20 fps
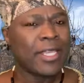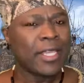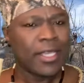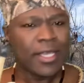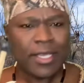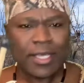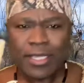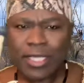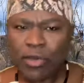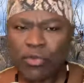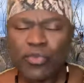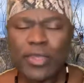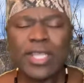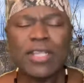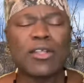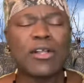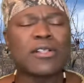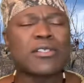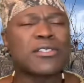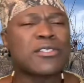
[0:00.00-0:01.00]
The
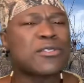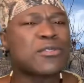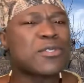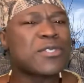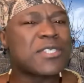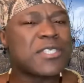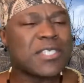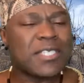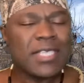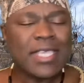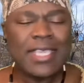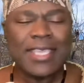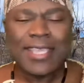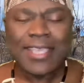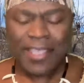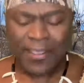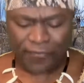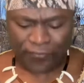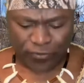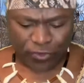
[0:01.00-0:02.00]
riddles to
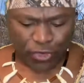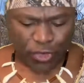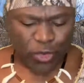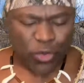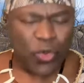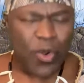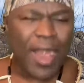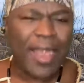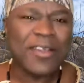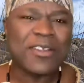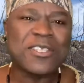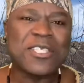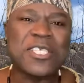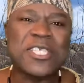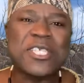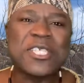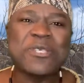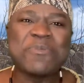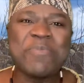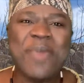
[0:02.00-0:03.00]
see if you are
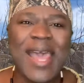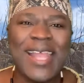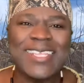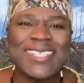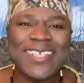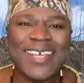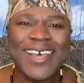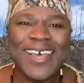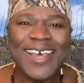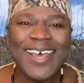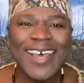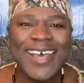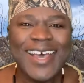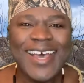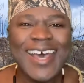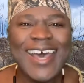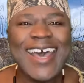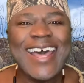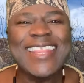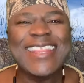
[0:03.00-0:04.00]
smarter
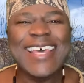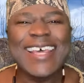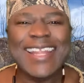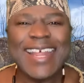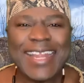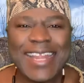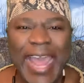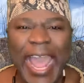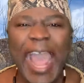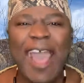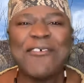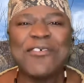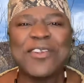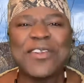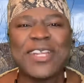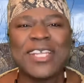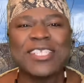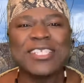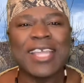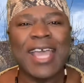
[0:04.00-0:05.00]
than an
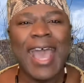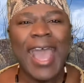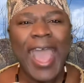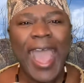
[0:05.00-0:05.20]
average